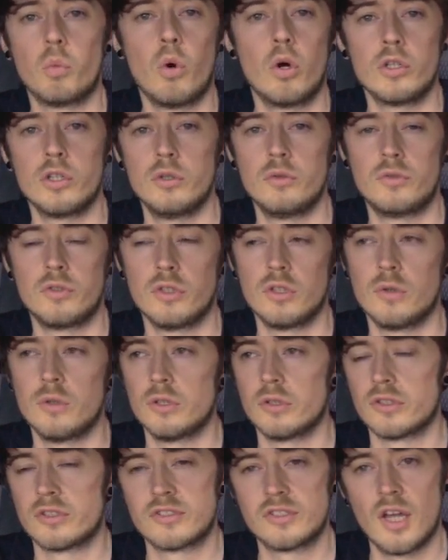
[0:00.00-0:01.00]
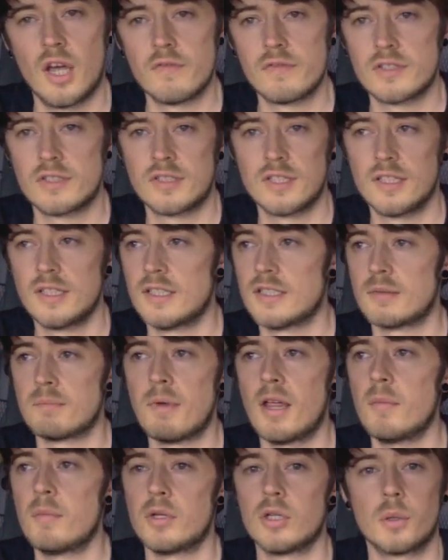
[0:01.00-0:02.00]
what you do, your services,
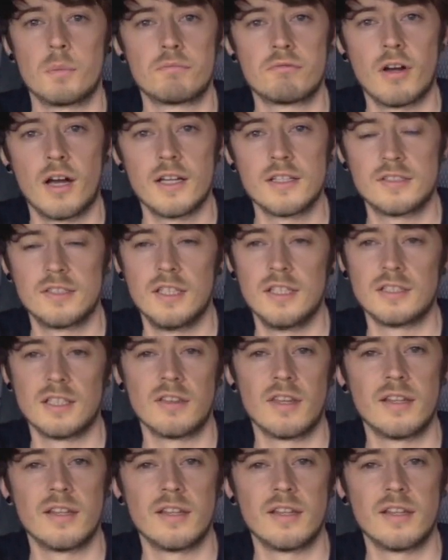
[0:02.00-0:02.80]
maybe your prices,